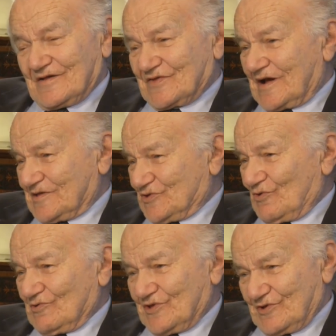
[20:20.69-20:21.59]
as I
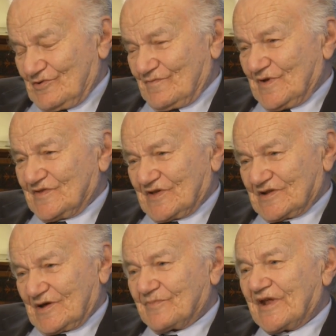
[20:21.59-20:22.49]
told you, we
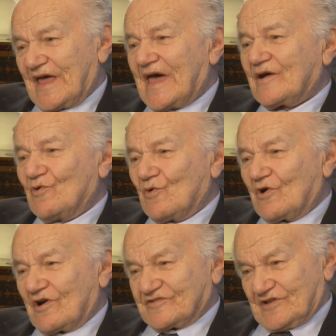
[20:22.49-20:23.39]
set up an
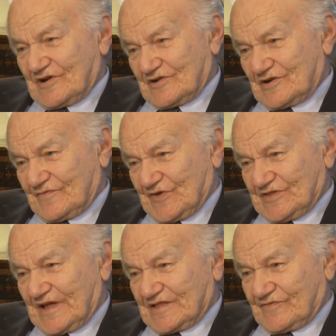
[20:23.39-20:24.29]
echocardiographic
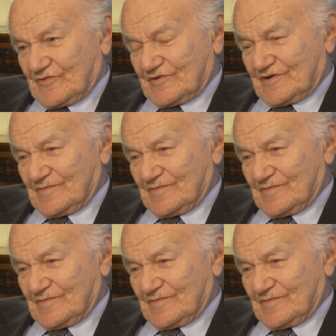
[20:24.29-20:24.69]
network.